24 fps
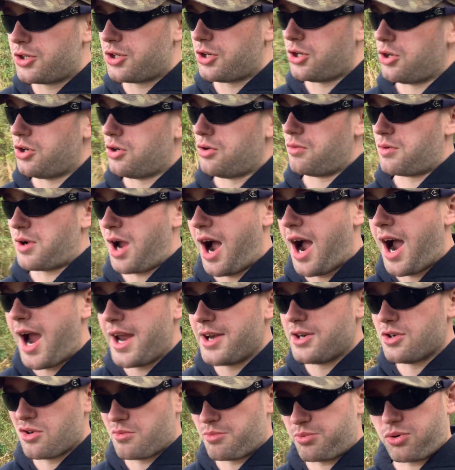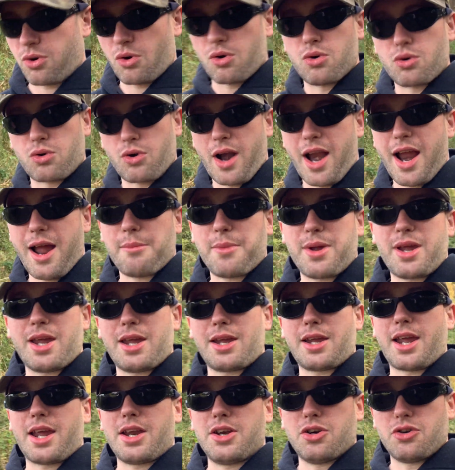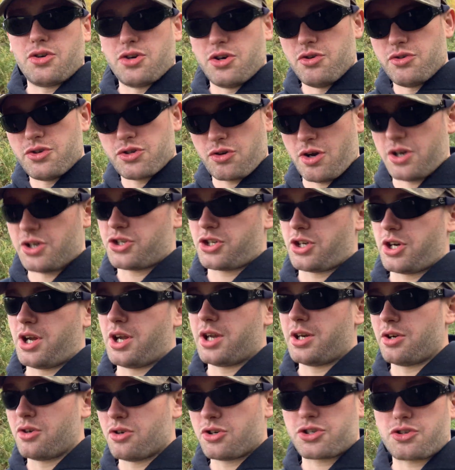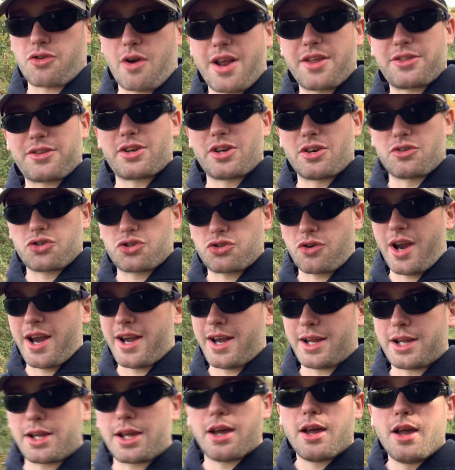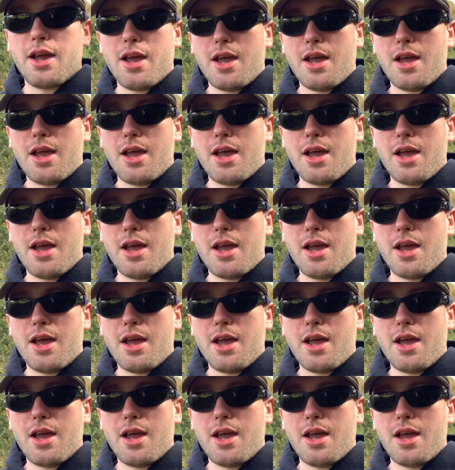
to guide your programming and your nutrition, your strength and training,